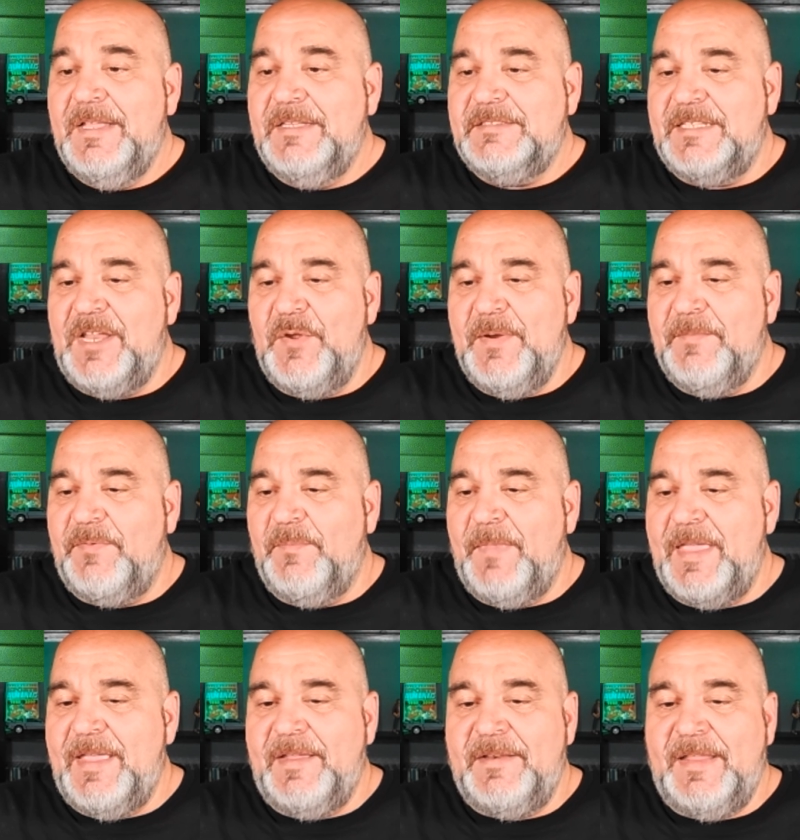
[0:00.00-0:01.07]
So I know him from
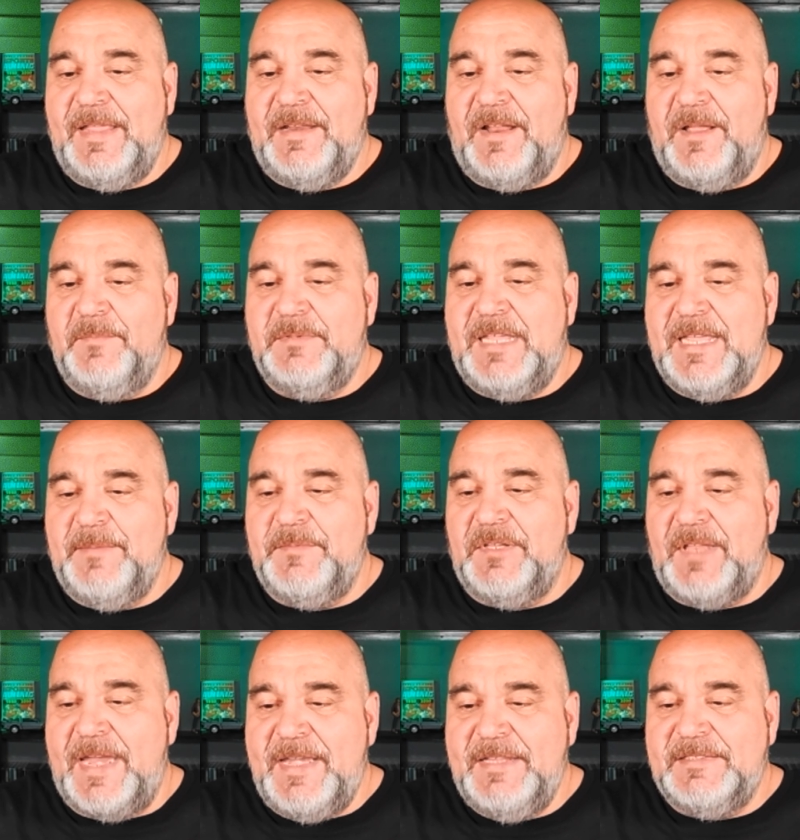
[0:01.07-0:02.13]
that. And Kim
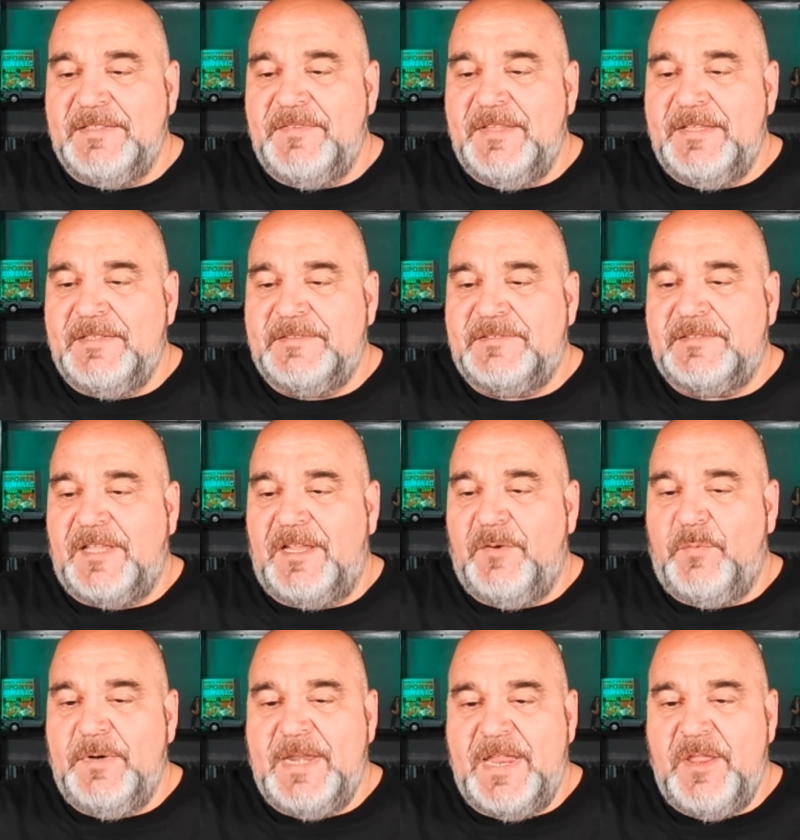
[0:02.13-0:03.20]
Delaney's in this.
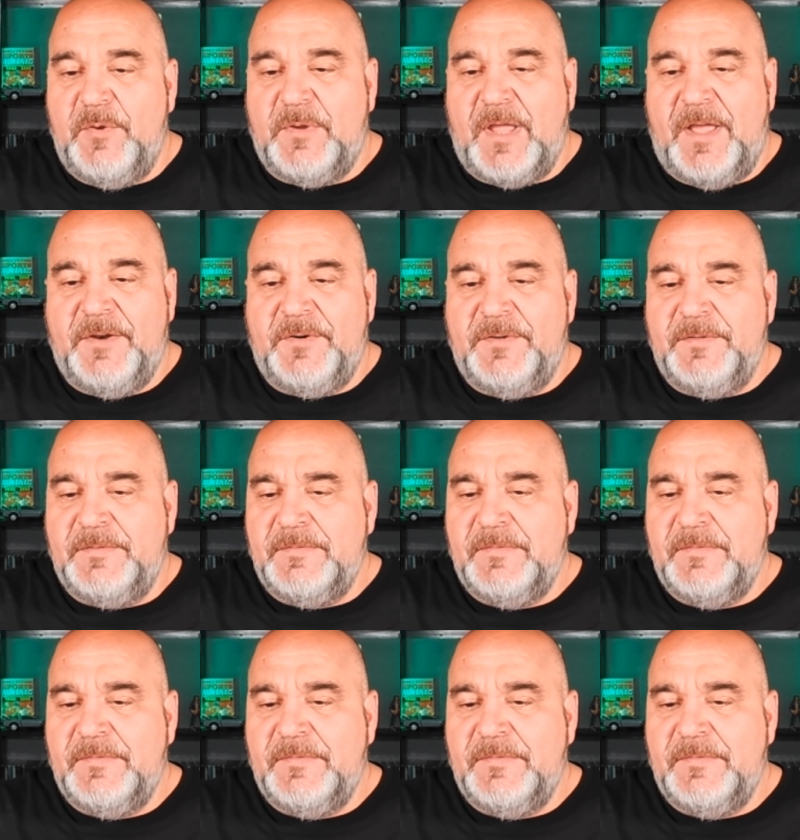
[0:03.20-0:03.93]
Renee O'Connor.